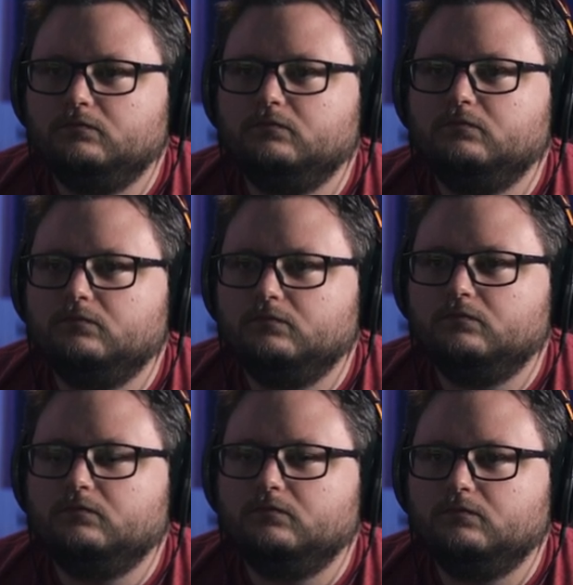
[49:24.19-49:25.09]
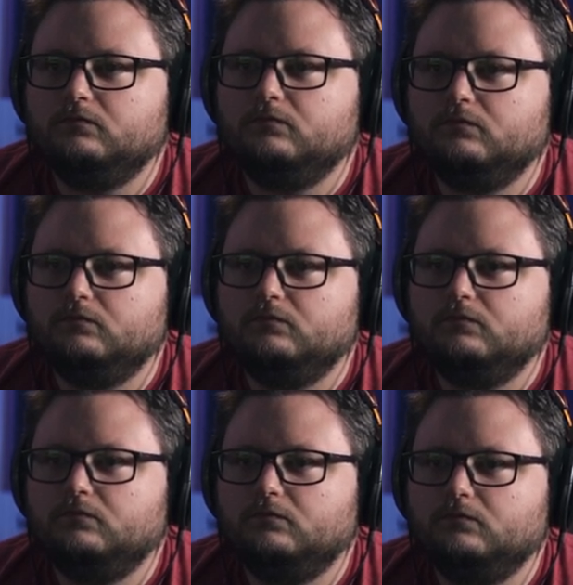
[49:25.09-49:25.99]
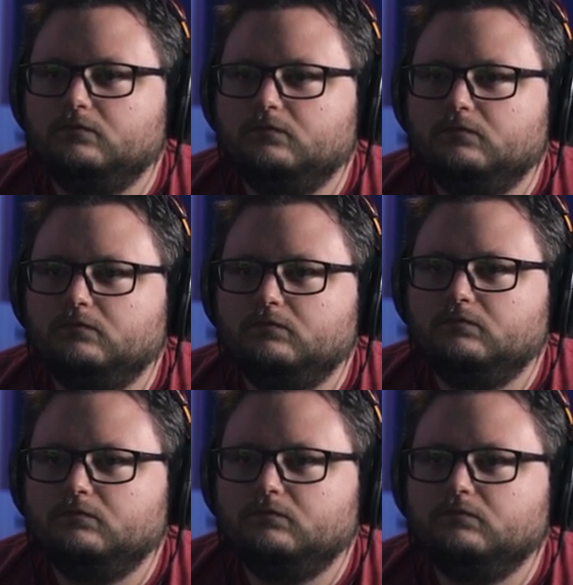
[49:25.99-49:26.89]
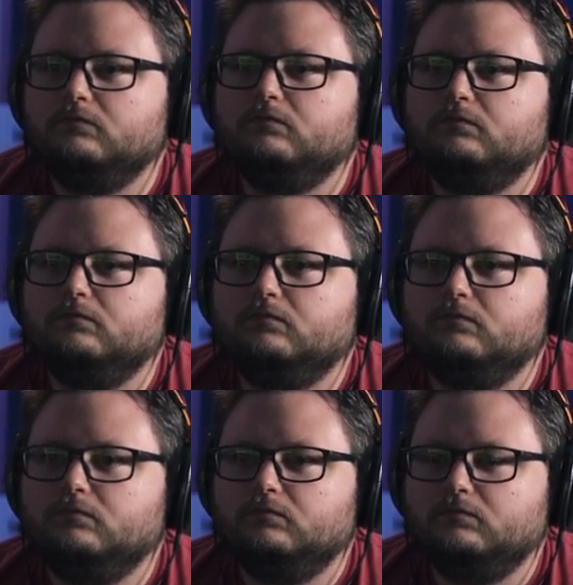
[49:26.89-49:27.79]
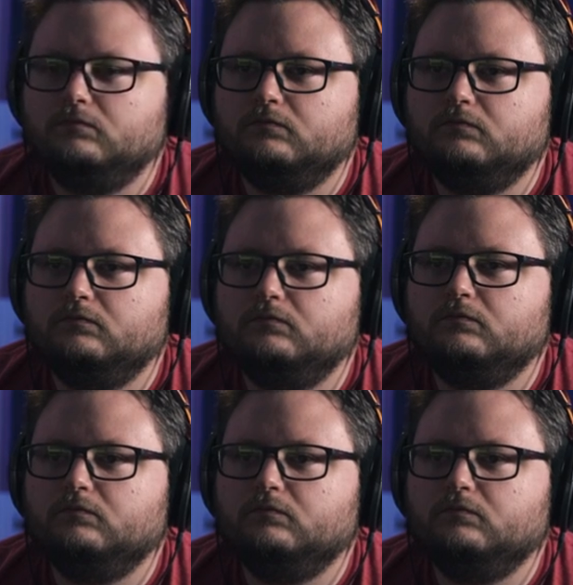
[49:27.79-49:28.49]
(silent)